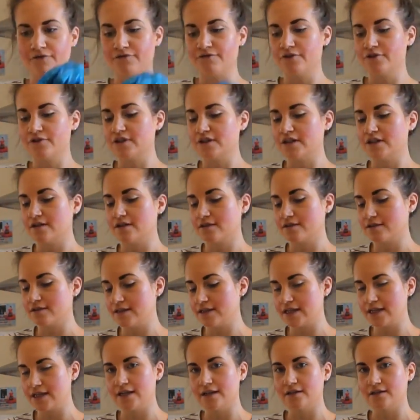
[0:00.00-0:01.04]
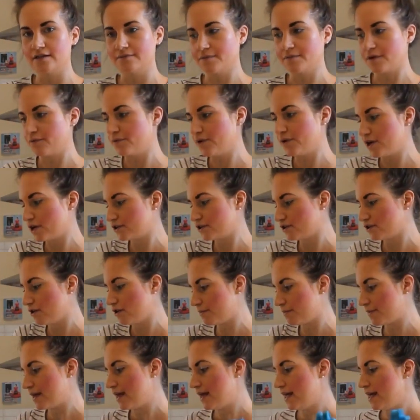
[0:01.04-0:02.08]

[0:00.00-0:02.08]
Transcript: fondant sticking to my worktop.